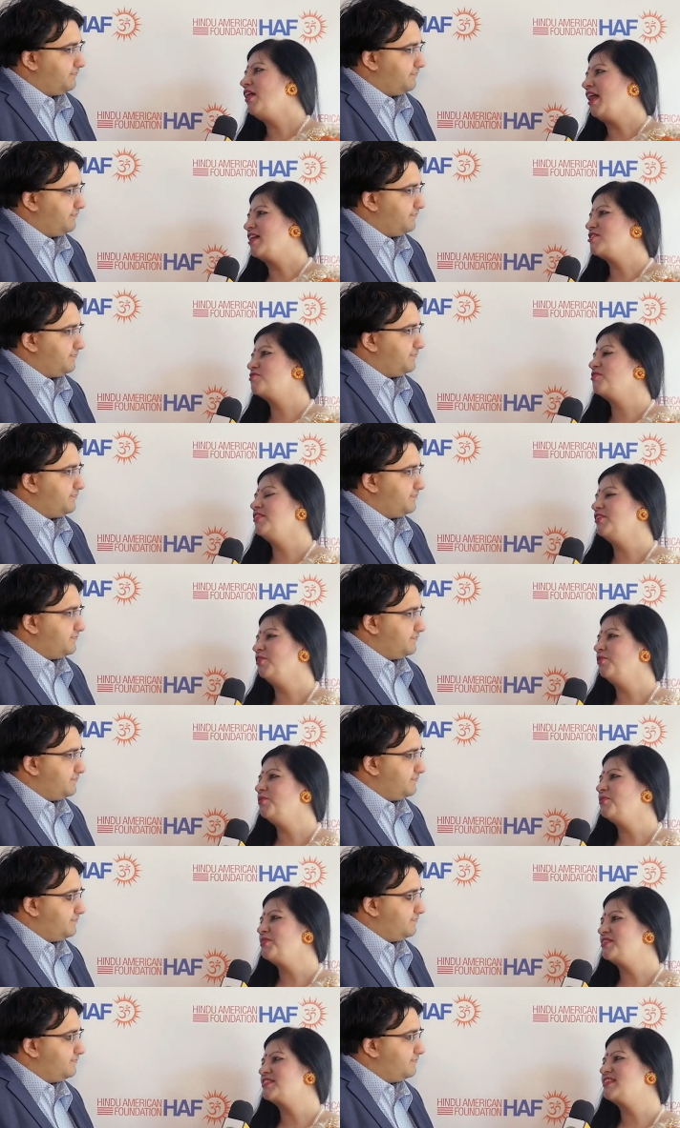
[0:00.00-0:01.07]
Speaker 1: as we
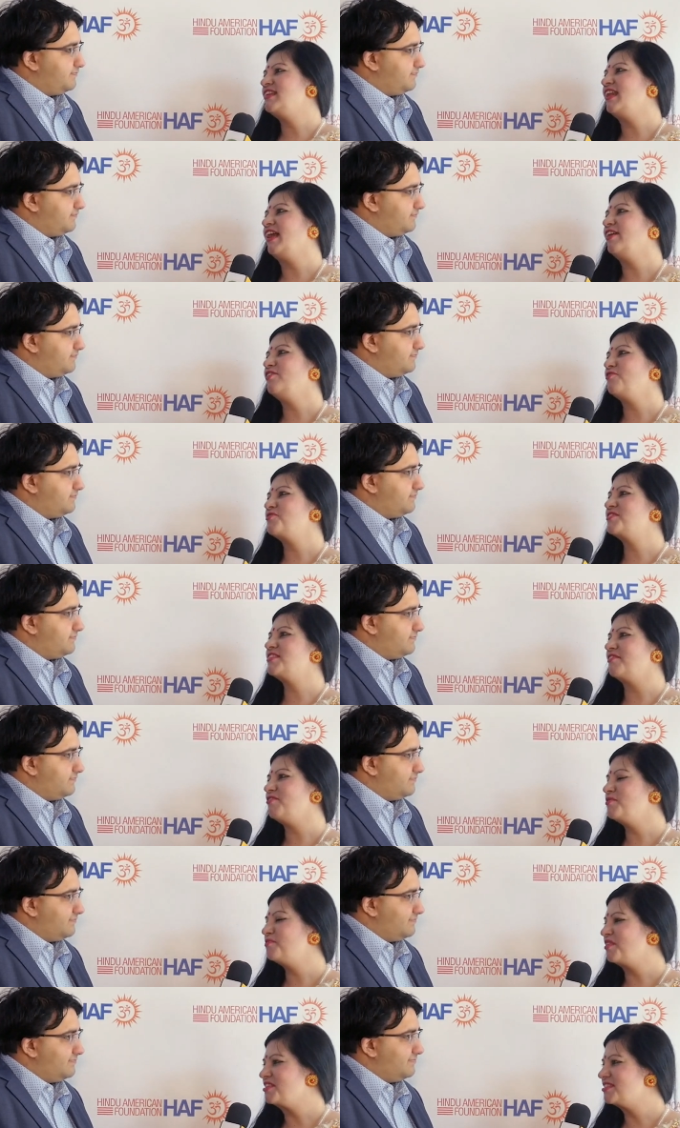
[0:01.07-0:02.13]
know, is the land of
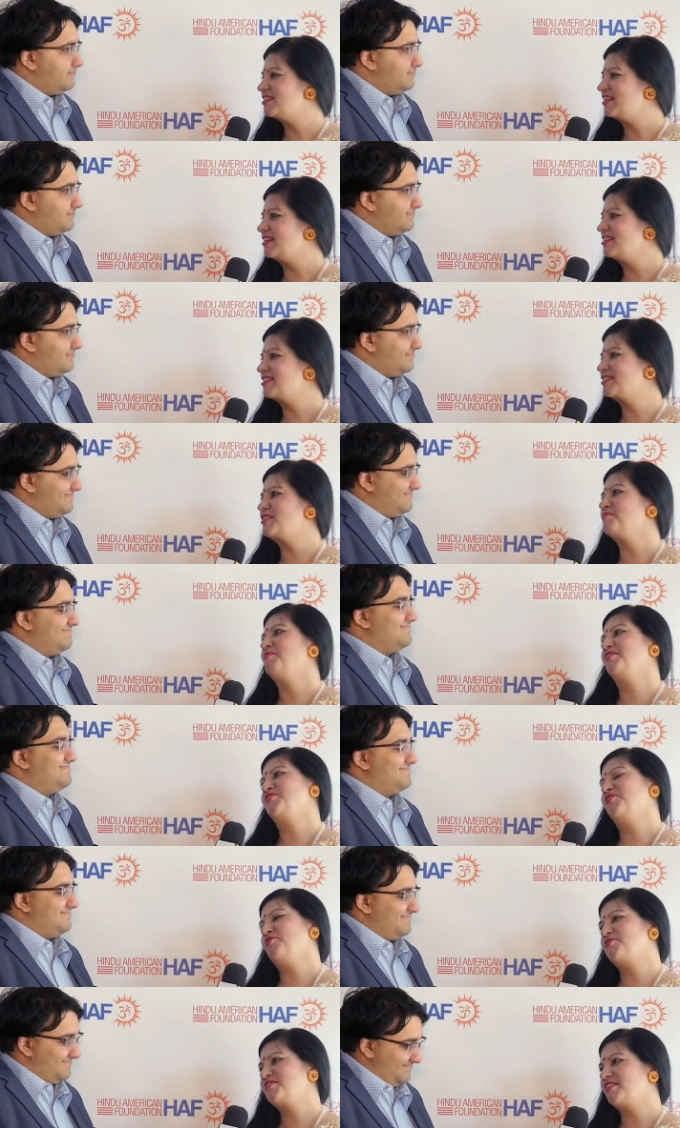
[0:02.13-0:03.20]
seven presidents, the
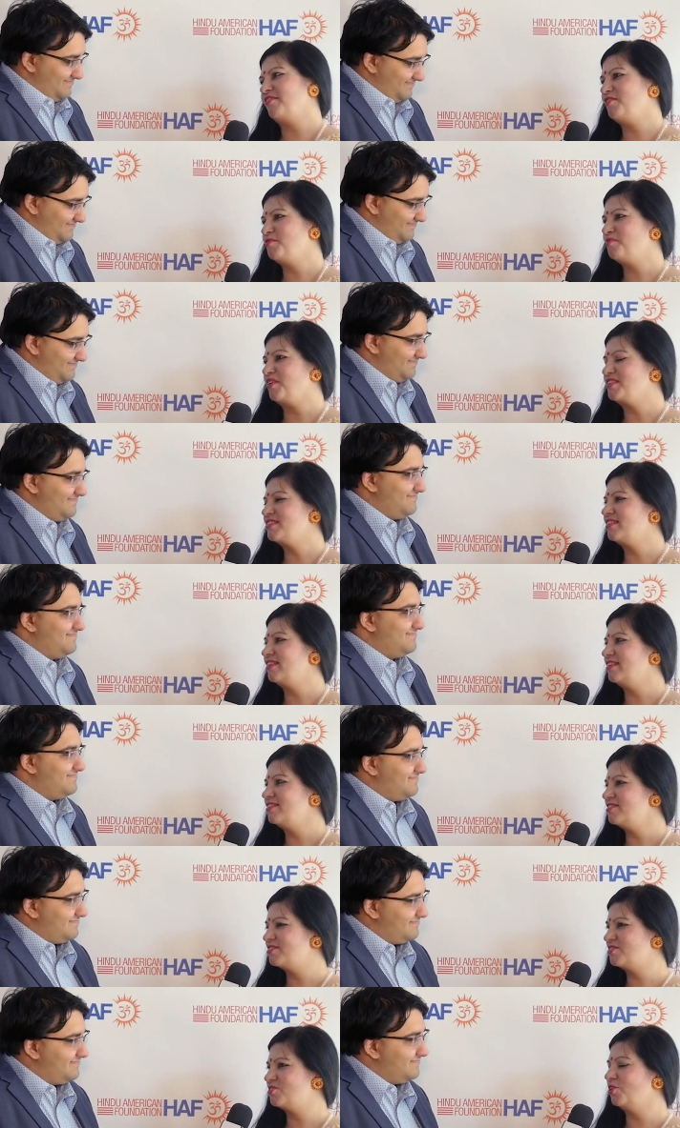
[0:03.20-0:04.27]
mother of seven
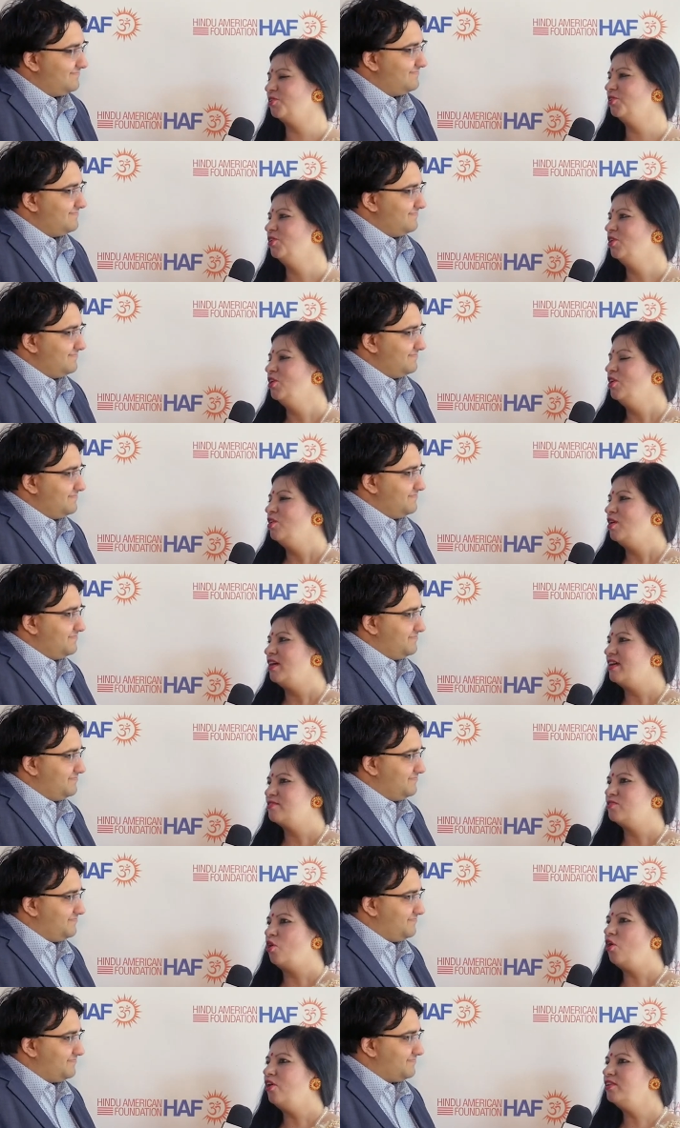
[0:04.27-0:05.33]
presidents. So
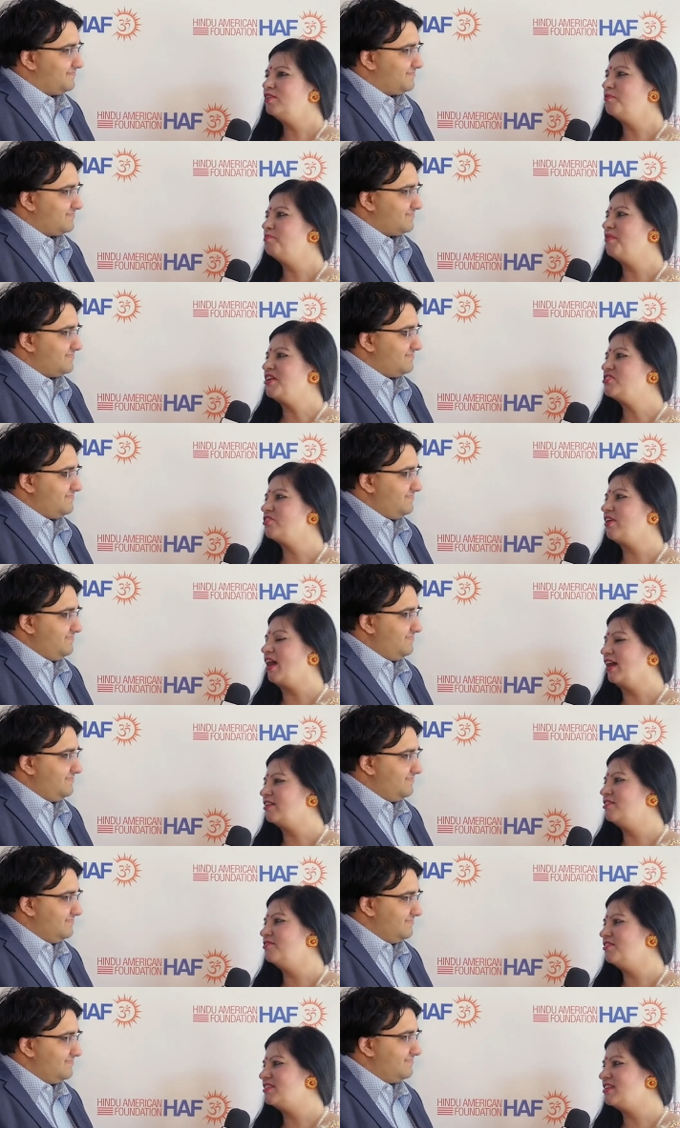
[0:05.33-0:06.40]
all the major
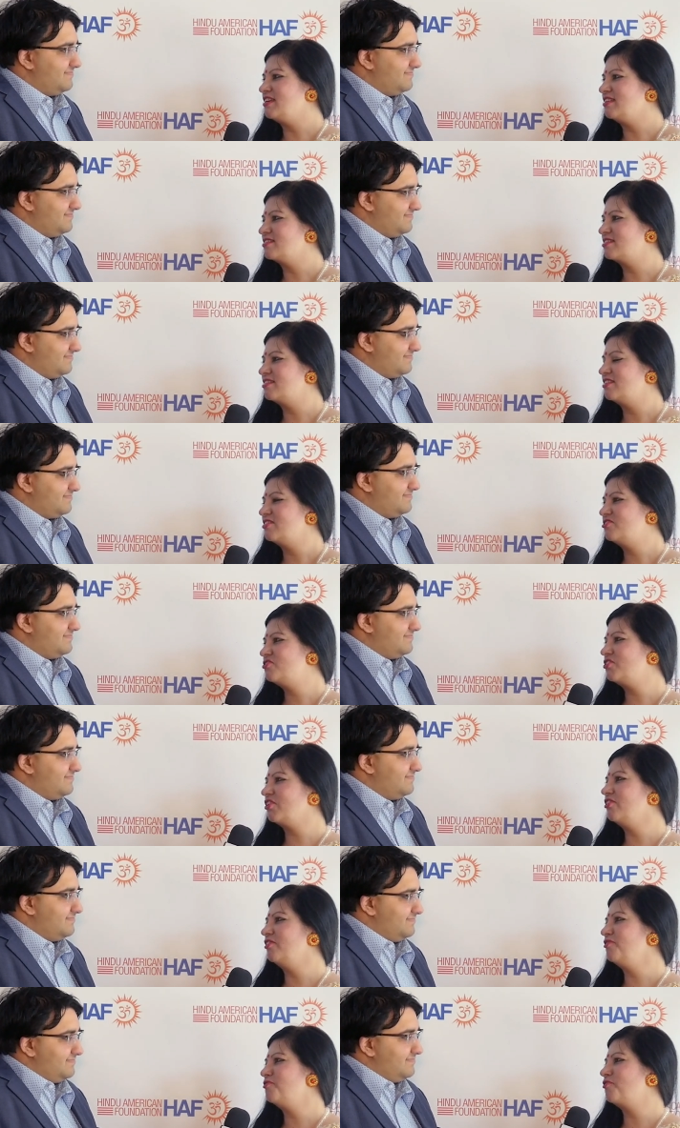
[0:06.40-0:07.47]
activities
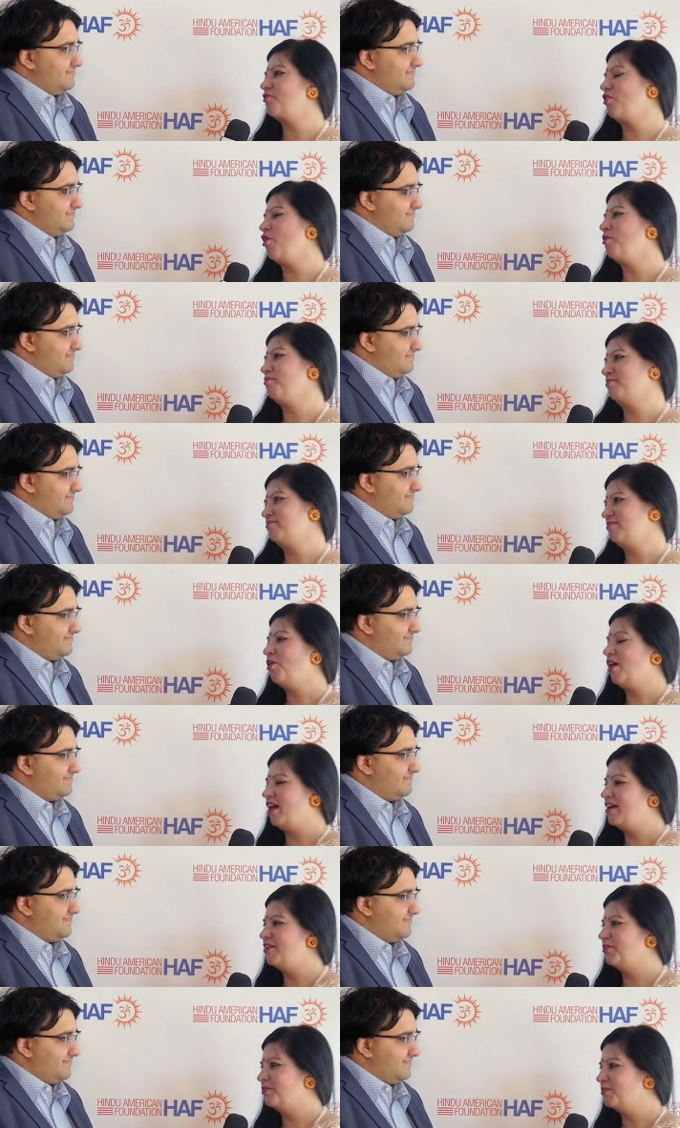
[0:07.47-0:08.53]
trigger from
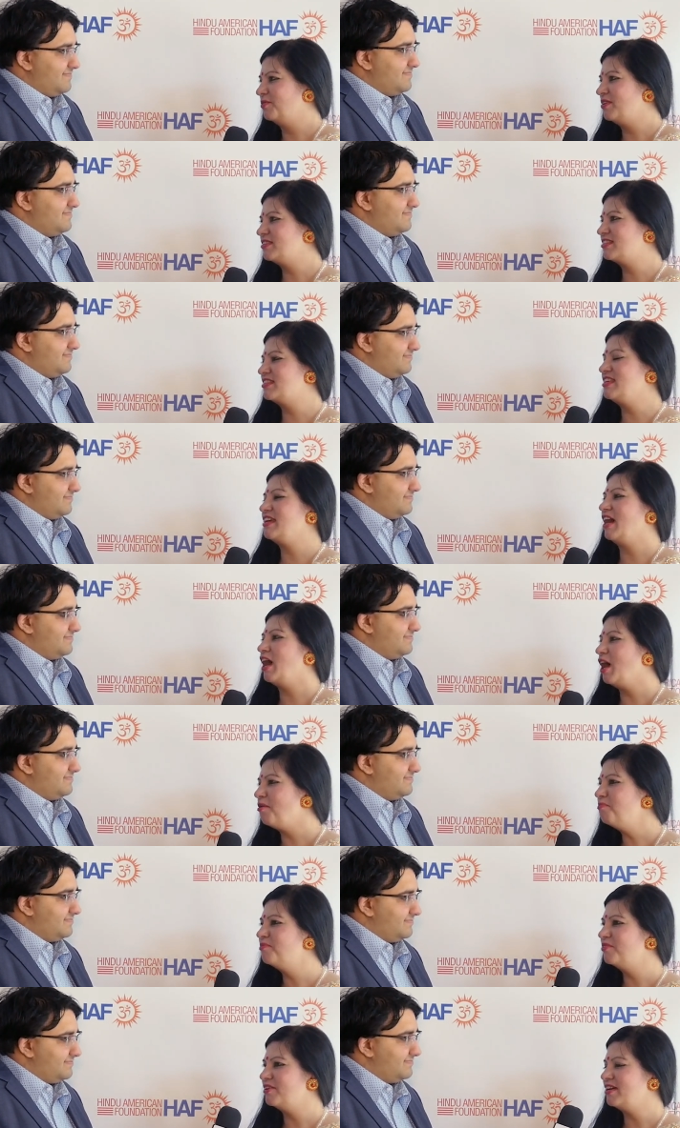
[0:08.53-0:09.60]
Ohio. It's the
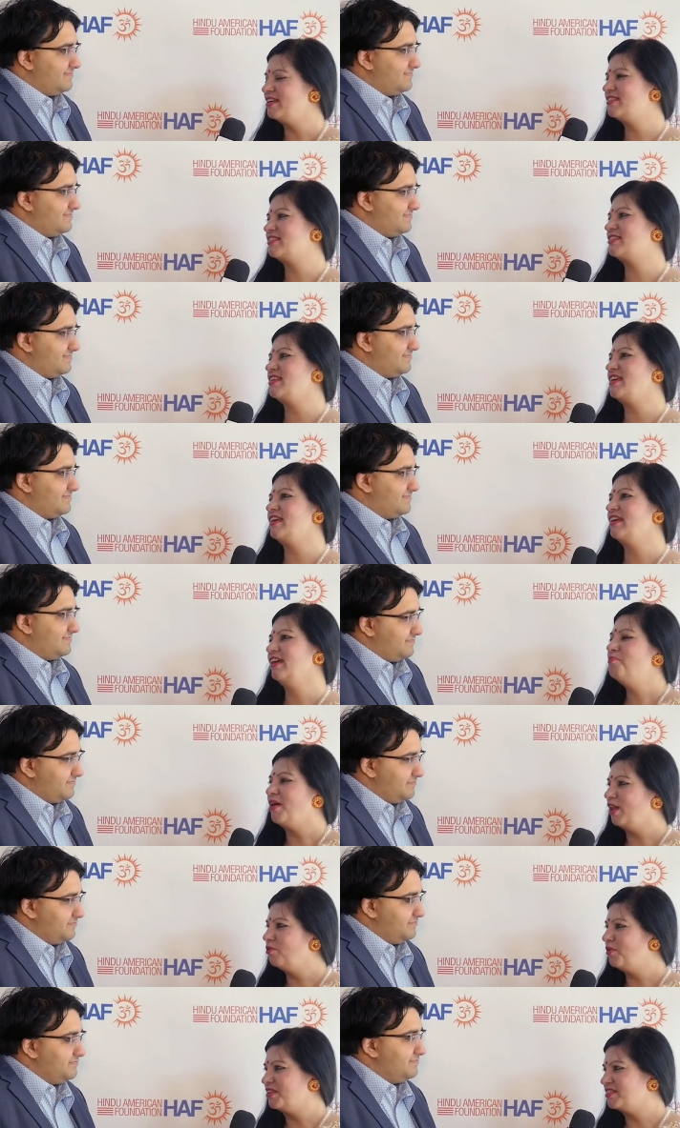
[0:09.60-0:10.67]
hub, it's the
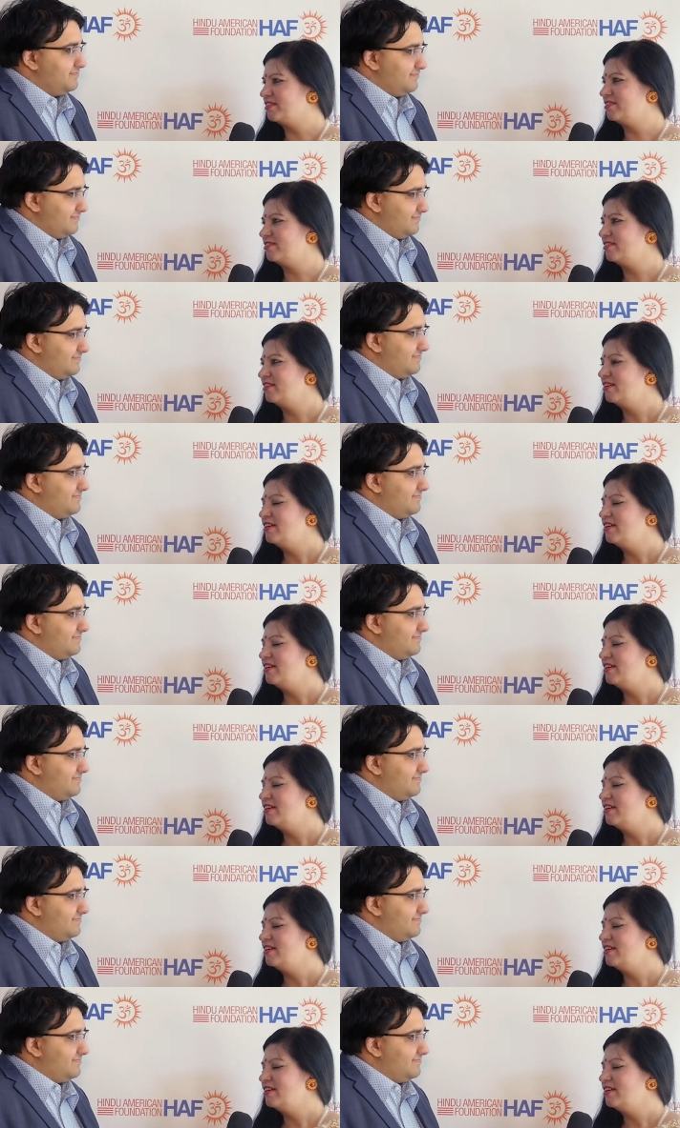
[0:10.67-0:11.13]
bellwether.